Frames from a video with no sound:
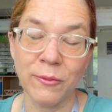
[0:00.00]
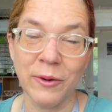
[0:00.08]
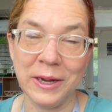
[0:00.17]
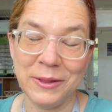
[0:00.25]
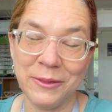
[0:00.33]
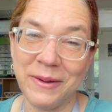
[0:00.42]

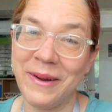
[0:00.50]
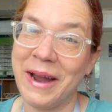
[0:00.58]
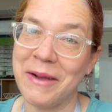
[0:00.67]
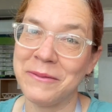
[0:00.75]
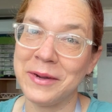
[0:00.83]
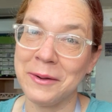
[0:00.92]
read three
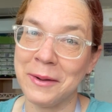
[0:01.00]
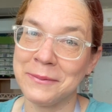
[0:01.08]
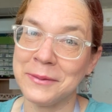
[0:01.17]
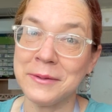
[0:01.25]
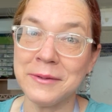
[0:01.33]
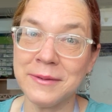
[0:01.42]
graphic
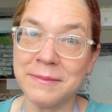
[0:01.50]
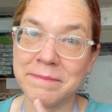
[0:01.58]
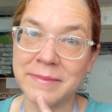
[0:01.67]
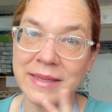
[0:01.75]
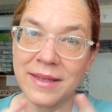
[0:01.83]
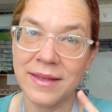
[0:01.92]
novels
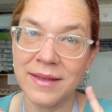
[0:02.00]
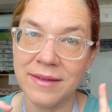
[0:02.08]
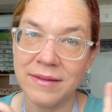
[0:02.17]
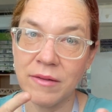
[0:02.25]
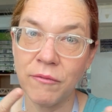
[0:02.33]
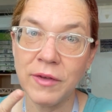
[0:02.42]

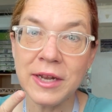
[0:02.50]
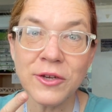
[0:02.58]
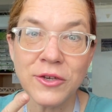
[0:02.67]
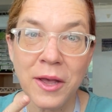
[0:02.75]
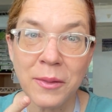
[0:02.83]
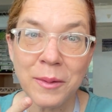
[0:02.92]
to
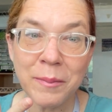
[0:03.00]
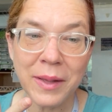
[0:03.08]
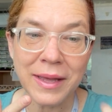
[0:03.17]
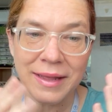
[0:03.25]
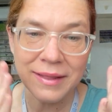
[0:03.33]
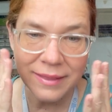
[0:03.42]
finish out the
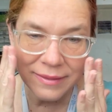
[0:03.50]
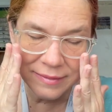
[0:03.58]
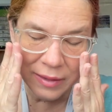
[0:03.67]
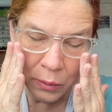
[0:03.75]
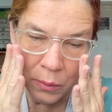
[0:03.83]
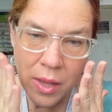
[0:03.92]
month.
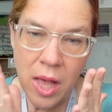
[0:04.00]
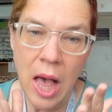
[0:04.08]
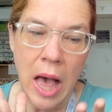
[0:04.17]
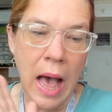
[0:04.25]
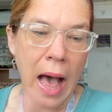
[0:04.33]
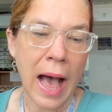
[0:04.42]
So
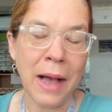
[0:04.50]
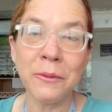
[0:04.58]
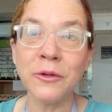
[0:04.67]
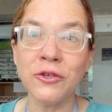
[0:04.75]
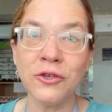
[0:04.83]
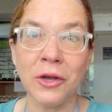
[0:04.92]
I
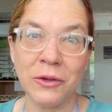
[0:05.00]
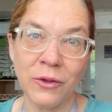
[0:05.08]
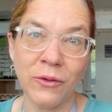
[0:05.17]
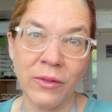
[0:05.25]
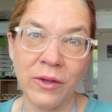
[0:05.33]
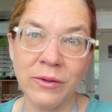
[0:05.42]
will show
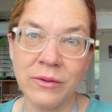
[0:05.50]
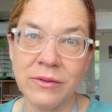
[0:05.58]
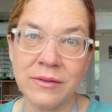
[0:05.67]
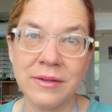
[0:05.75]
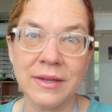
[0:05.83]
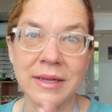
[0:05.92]
you those